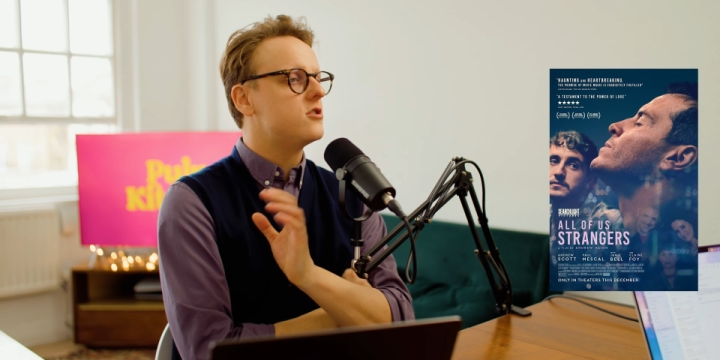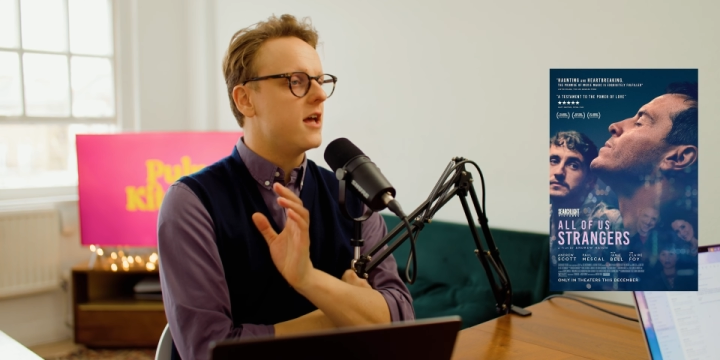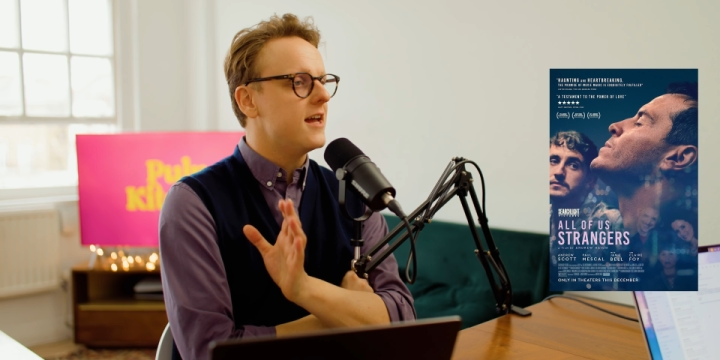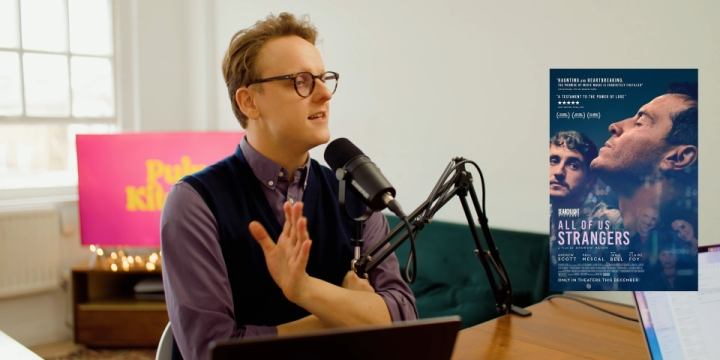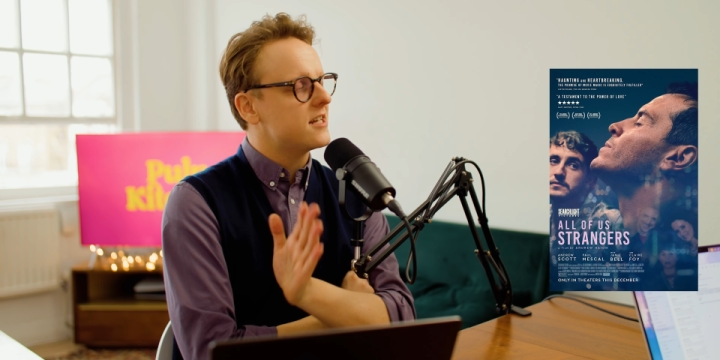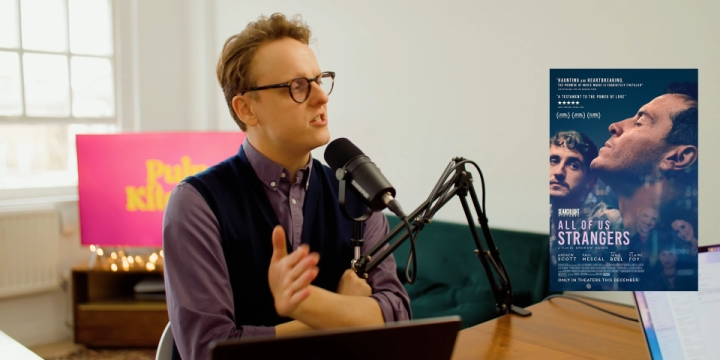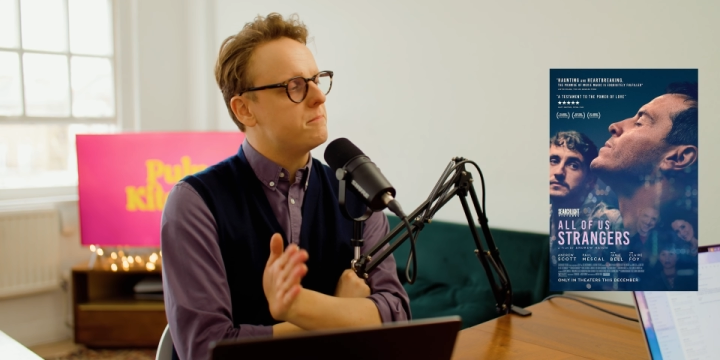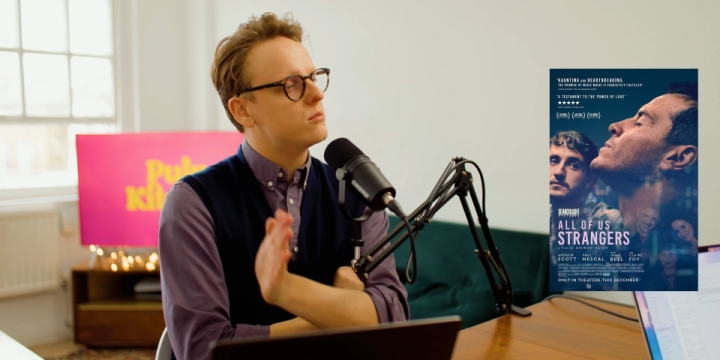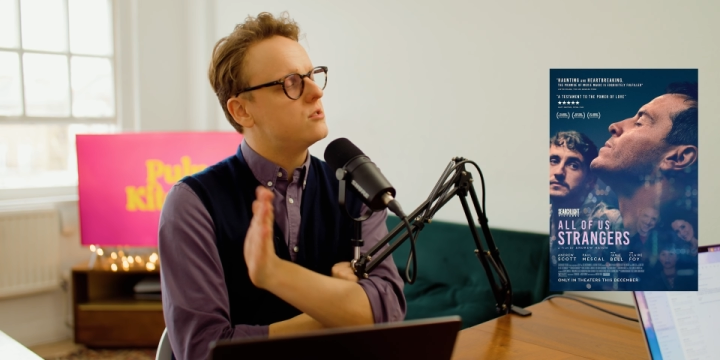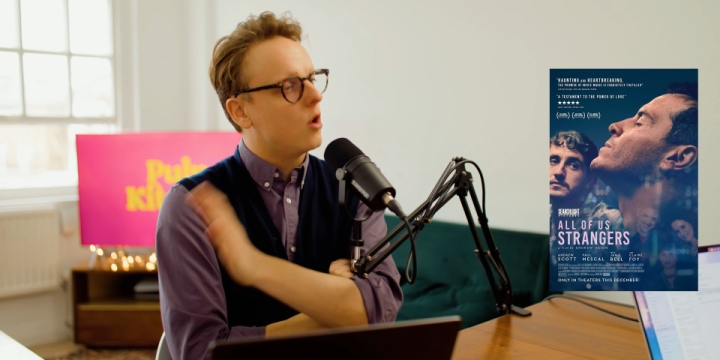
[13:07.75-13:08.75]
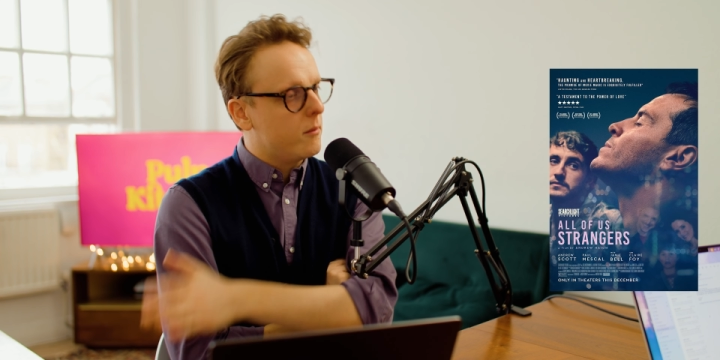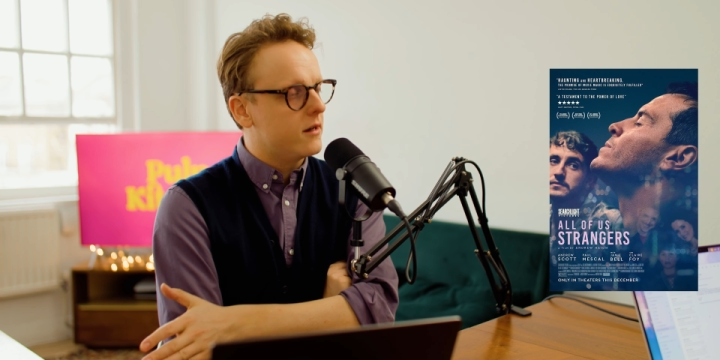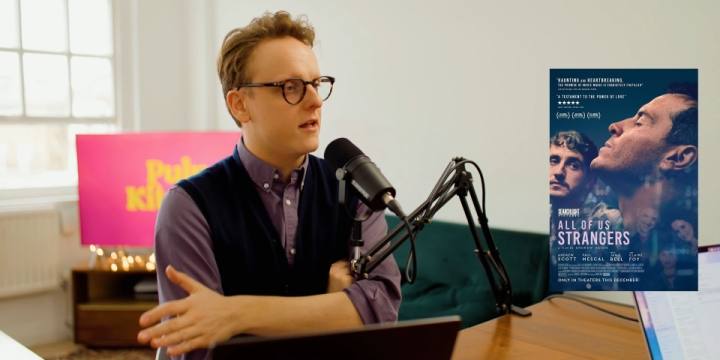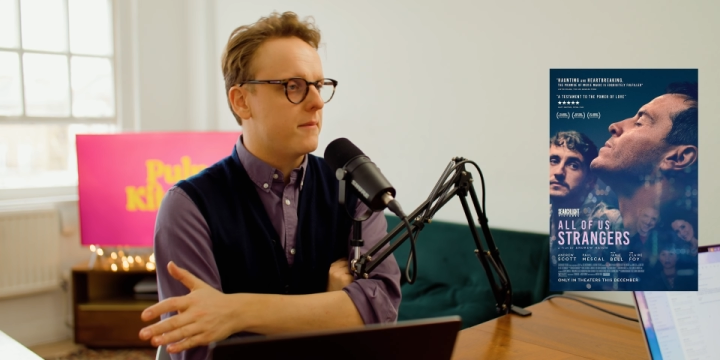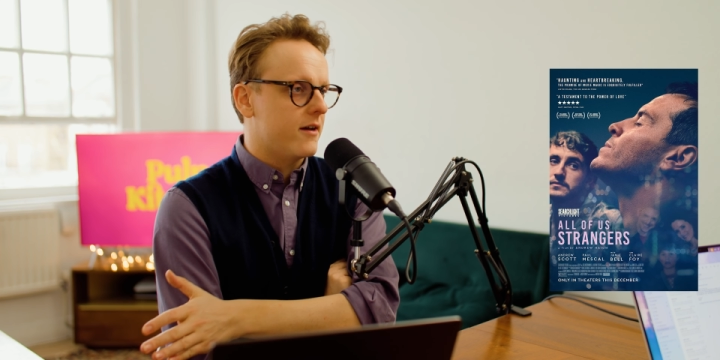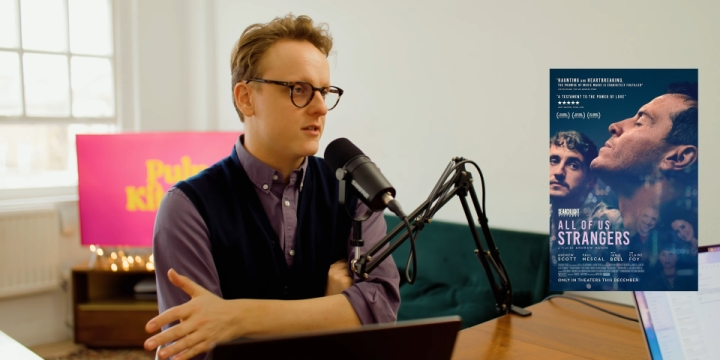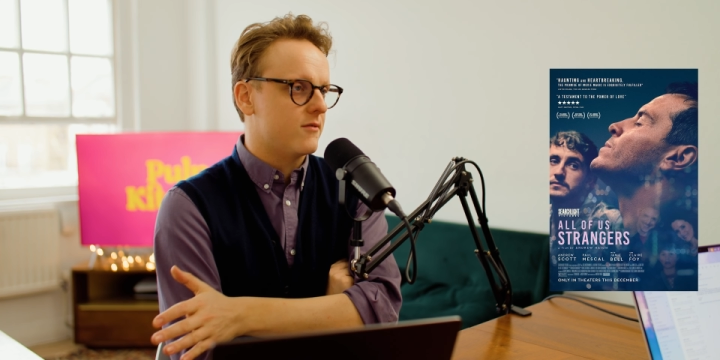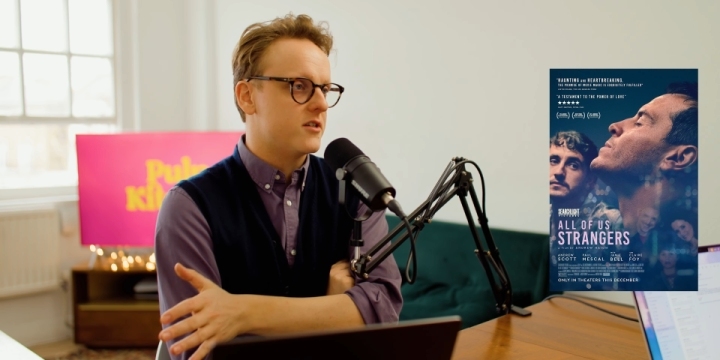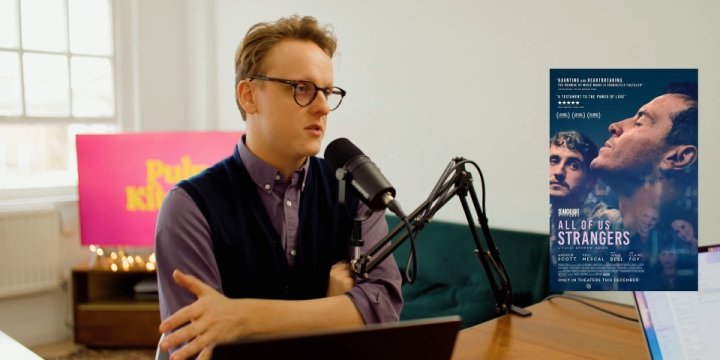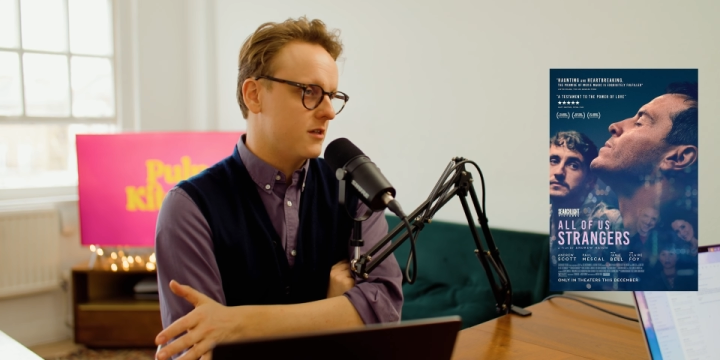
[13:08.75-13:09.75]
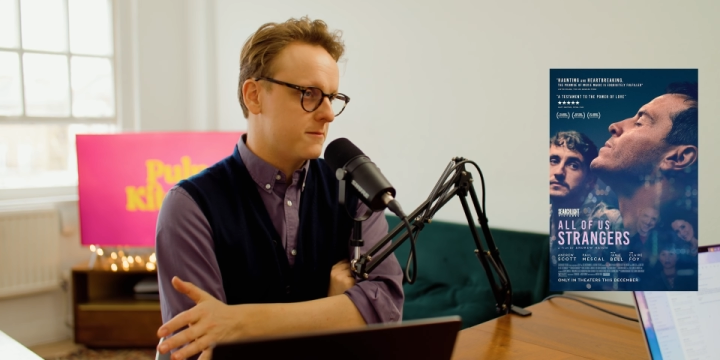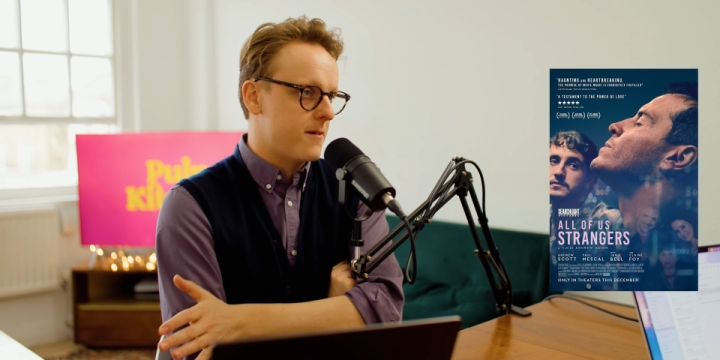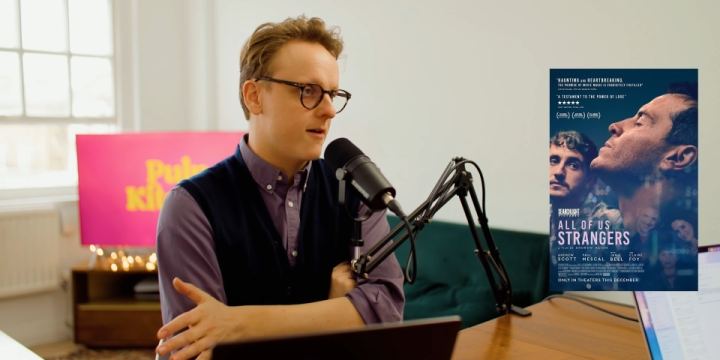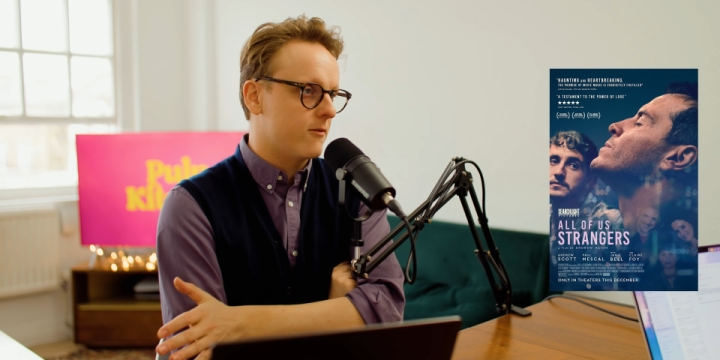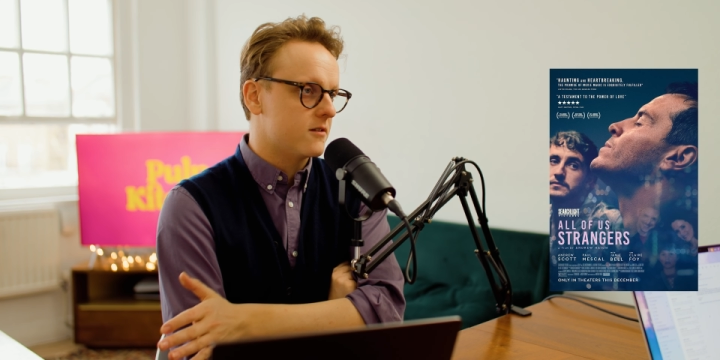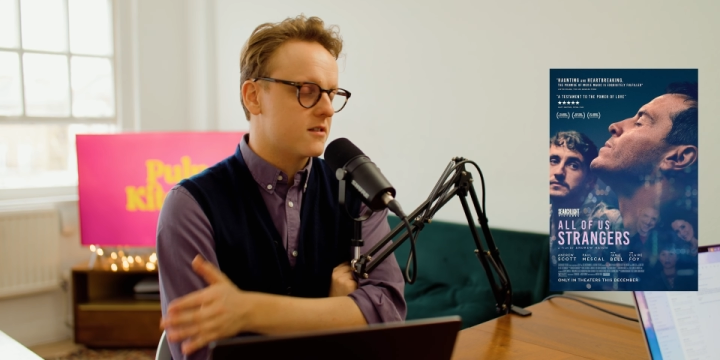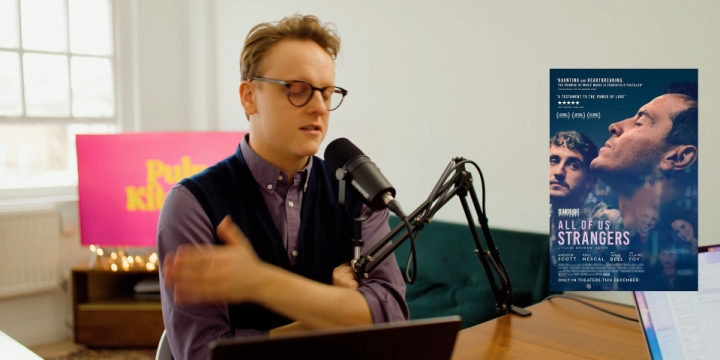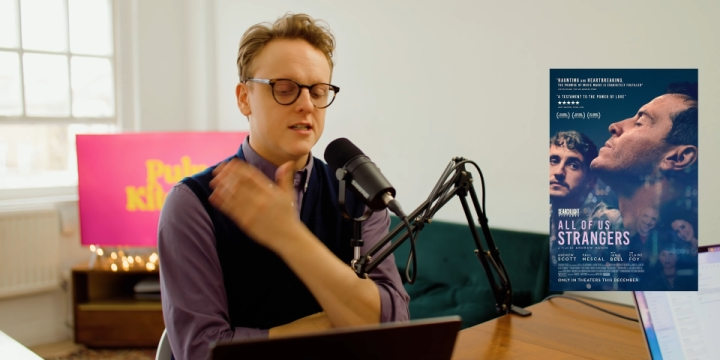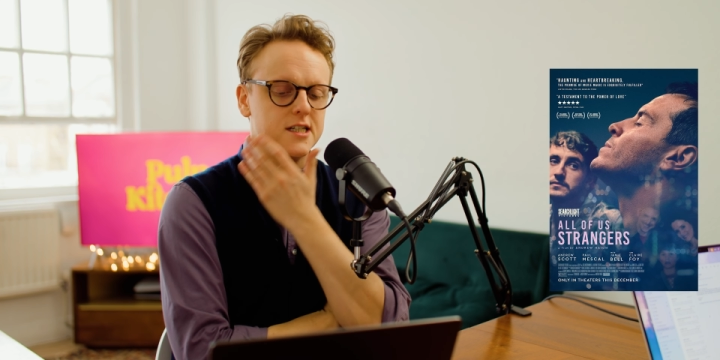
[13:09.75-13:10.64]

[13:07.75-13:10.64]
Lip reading: it is actually predominantly about his relationship with his parents.